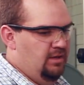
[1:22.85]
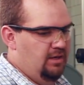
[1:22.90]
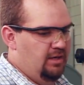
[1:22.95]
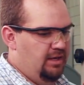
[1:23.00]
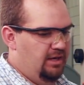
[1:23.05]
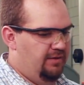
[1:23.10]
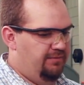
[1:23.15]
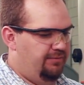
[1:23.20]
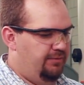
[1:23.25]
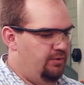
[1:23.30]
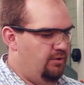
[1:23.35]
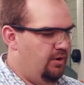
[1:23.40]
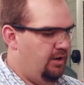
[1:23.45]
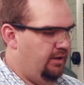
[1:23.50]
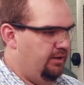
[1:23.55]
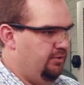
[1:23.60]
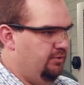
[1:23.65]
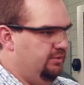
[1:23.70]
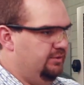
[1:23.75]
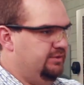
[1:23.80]
If you are
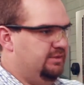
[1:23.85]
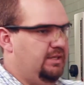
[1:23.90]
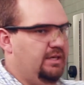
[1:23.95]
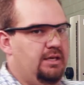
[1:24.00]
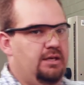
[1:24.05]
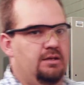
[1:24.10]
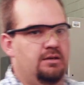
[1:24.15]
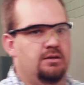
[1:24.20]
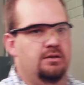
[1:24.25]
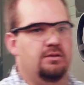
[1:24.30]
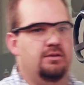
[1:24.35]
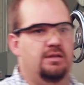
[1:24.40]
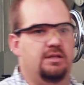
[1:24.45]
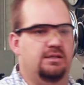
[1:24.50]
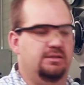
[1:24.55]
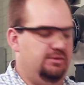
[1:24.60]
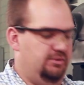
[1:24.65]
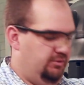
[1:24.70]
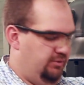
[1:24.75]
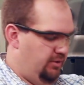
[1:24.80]
using
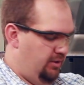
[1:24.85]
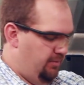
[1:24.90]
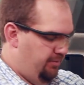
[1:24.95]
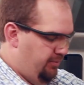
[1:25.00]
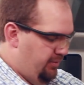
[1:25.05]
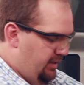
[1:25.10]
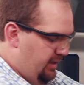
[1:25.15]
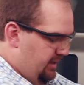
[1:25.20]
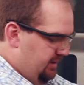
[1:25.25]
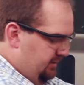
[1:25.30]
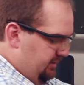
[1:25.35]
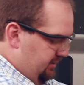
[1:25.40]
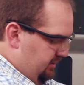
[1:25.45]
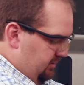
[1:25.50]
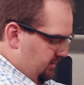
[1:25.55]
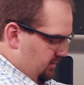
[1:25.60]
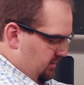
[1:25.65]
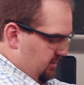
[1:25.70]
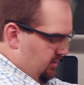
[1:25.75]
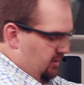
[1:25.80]
this drill press,
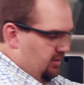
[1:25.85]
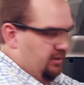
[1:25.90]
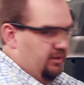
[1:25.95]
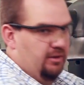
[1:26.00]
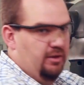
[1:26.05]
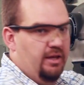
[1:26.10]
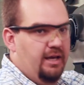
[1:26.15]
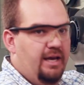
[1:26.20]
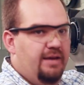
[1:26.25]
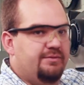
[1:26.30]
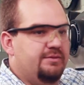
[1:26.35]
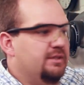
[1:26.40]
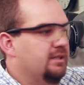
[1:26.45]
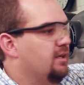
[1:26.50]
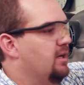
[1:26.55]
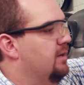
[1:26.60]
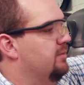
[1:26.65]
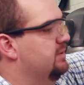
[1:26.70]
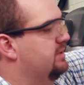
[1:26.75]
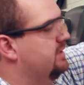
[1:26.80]
you'll have to
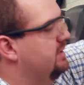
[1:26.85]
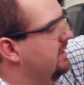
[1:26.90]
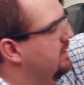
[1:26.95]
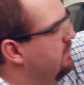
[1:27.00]
come see